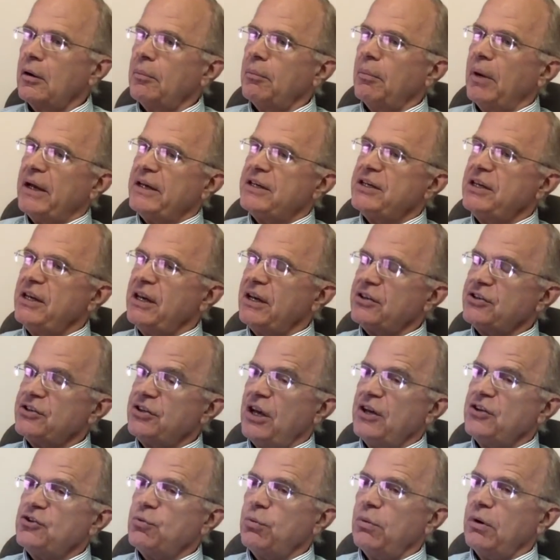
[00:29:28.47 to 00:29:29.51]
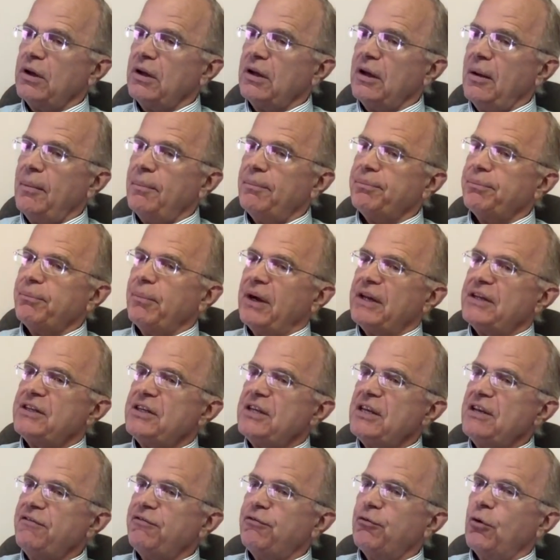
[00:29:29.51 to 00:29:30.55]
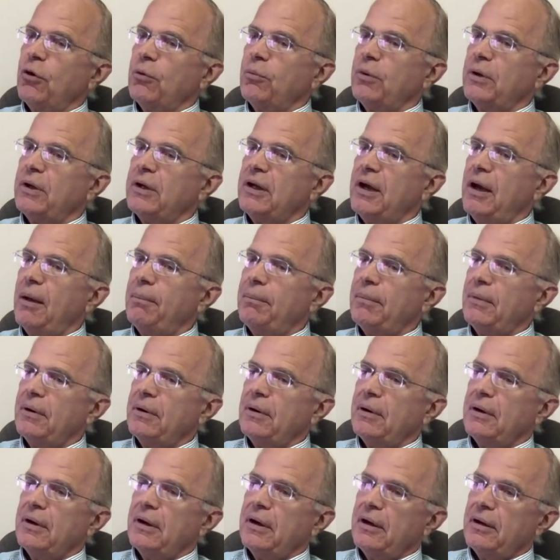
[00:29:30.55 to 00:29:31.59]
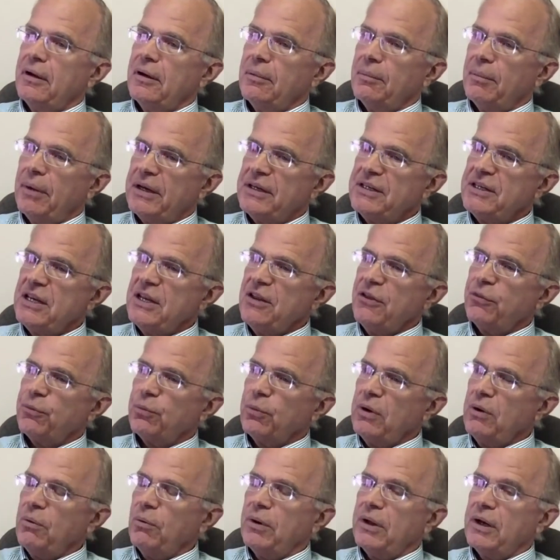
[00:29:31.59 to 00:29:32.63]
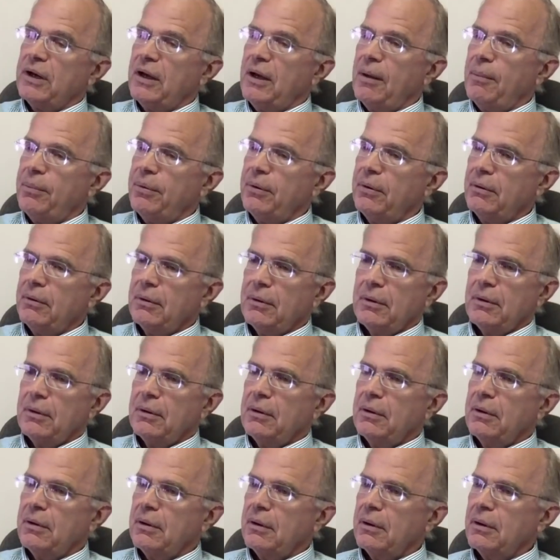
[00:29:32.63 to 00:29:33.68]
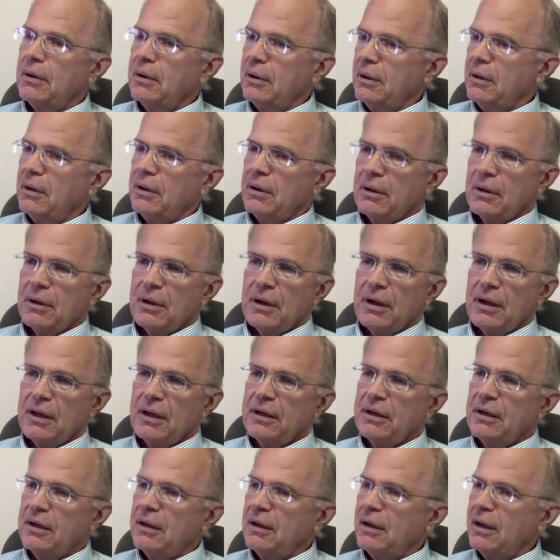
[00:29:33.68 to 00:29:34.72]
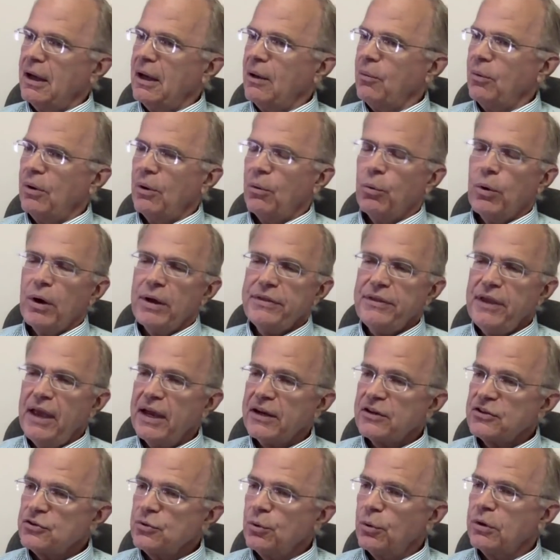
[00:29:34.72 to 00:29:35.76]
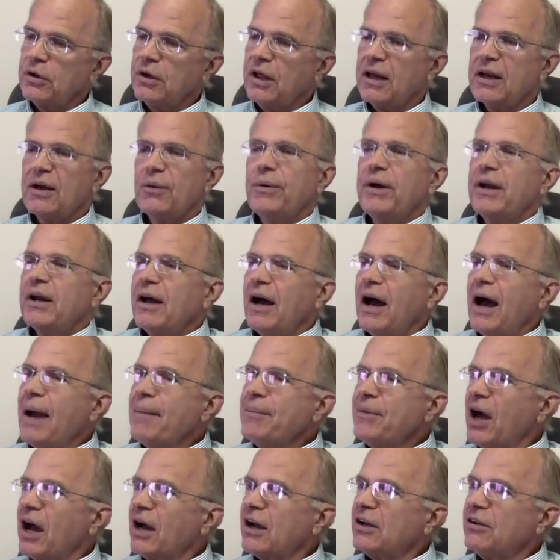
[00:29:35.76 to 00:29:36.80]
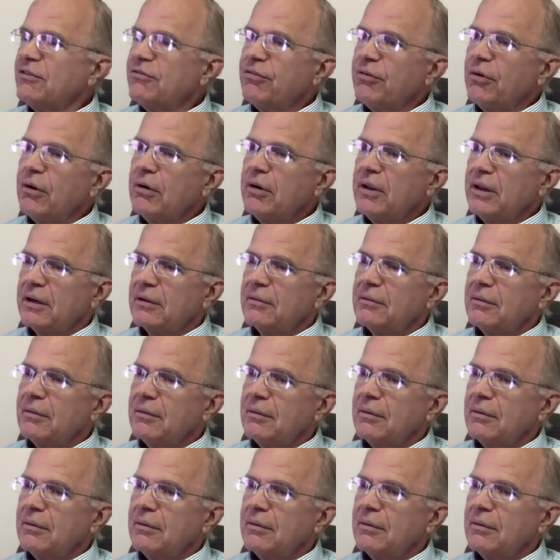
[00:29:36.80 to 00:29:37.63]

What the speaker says: my TSH went up, my T4 went up, my T3 went up. And I went, what the heck's going on? I went, I'm not converting.